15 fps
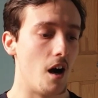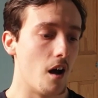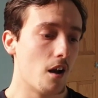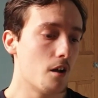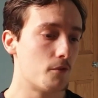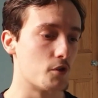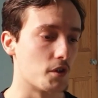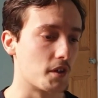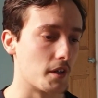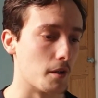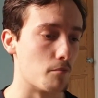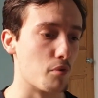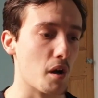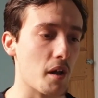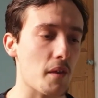I love just
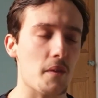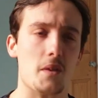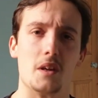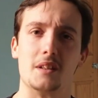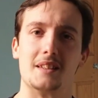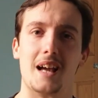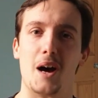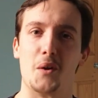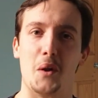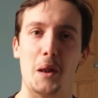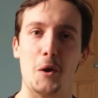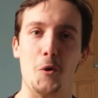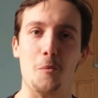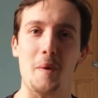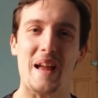kind of breaking things down a
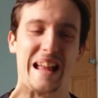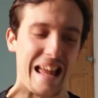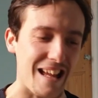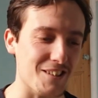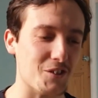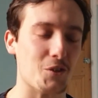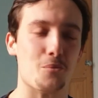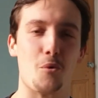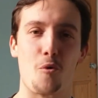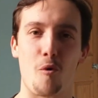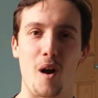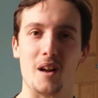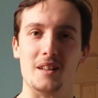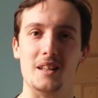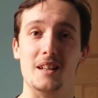little bit, getting some
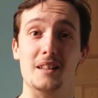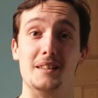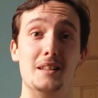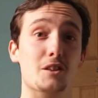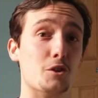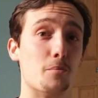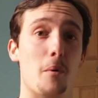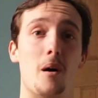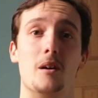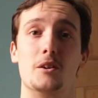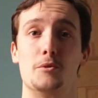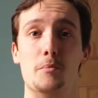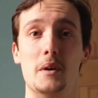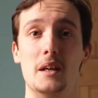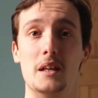more ideas. It
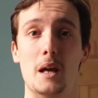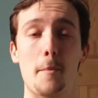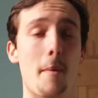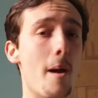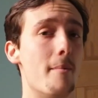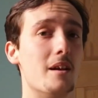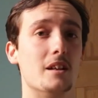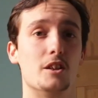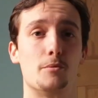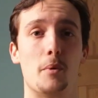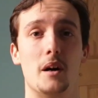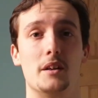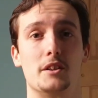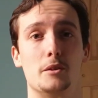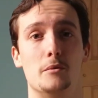inspires me, and maybe it
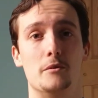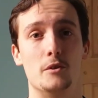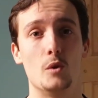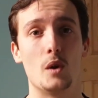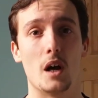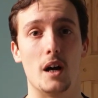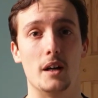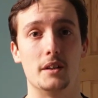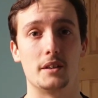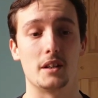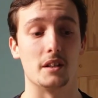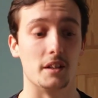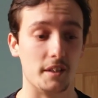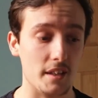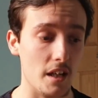inspires some of you guys
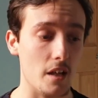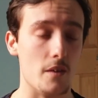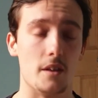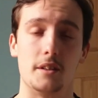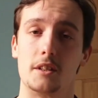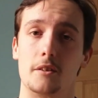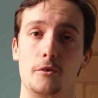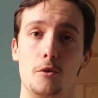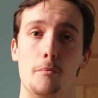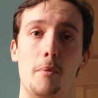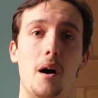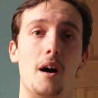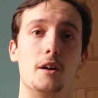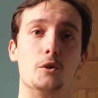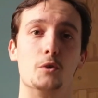kind of seeing this stuff
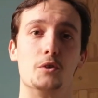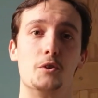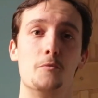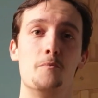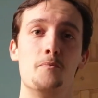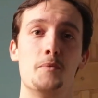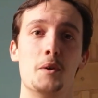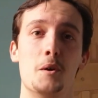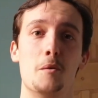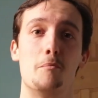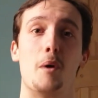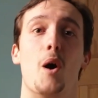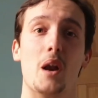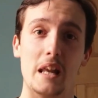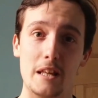compiled.
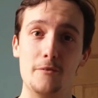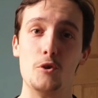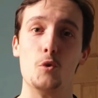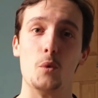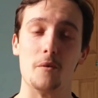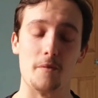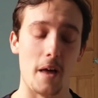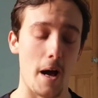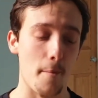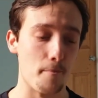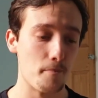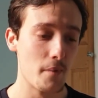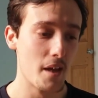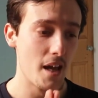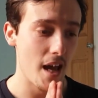But I'll leave you with
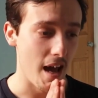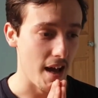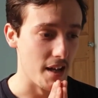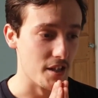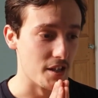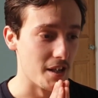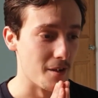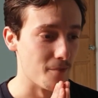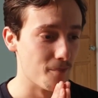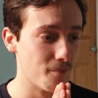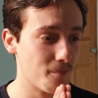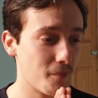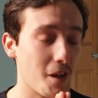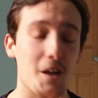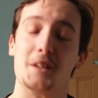that. And yeah,
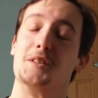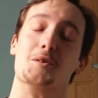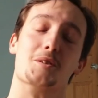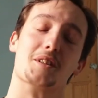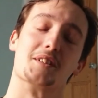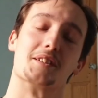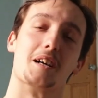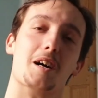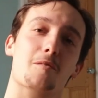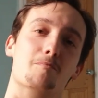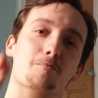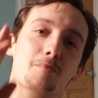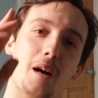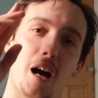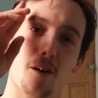until next time,
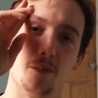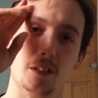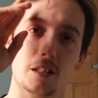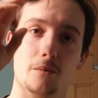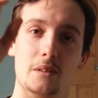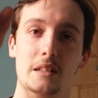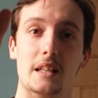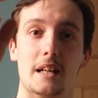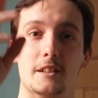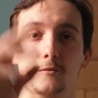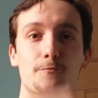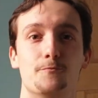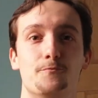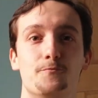have a lovely day.